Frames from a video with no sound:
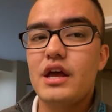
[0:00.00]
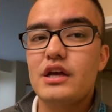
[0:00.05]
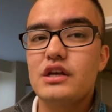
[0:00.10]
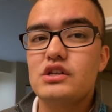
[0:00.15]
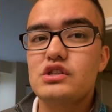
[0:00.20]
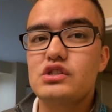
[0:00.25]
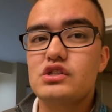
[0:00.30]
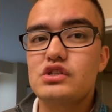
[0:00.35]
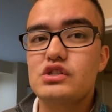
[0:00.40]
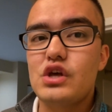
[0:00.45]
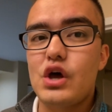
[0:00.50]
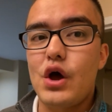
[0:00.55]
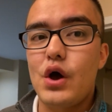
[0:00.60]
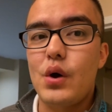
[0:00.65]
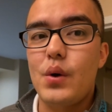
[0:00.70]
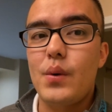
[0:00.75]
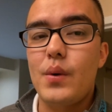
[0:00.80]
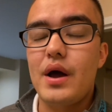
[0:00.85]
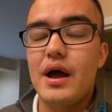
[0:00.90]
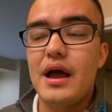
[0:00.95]

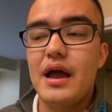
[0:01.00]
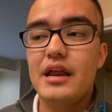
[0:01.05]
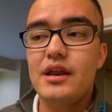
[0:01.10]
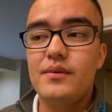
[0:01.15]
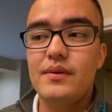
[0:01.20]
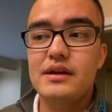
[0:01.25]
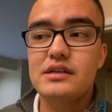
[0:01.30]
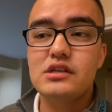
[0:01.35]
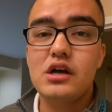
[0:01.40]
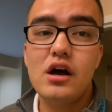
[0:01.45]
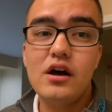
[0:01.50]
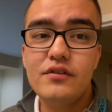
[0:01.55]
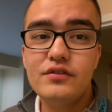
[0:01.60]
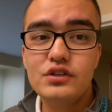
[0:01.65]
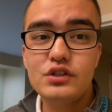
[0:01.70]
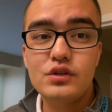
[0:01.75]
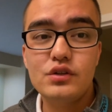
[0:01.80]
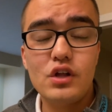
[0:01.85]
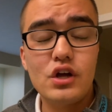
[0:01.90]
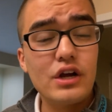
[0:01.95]
So anyways, off
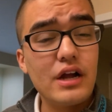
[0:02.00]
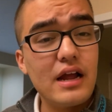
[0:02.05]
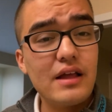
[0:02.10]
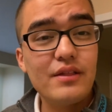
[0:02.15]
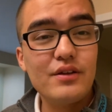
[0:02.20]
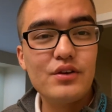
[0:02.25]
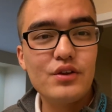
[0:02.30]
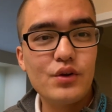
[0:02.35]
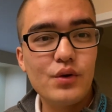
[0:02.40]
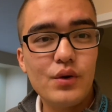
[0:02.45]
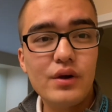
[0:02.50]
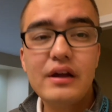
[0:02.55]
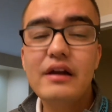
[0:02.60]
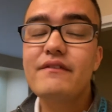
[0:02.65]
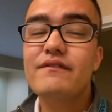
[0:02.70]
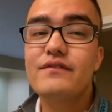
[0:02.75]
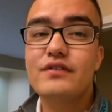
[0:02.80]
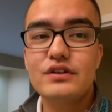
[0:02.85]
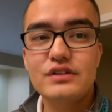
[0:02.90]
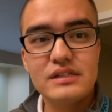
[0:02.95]
to Long Island, New
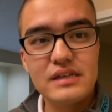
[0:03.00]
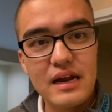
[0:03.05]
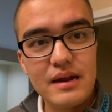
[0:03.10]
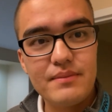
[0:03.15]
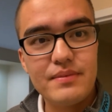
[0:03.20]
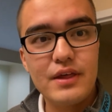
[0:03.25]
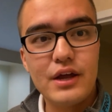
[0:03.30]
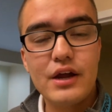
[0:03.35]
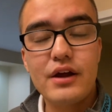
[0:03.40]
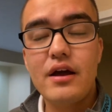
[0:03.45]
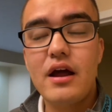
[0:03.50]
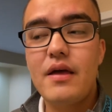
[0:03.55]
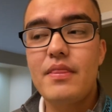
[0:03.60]
York. First time there.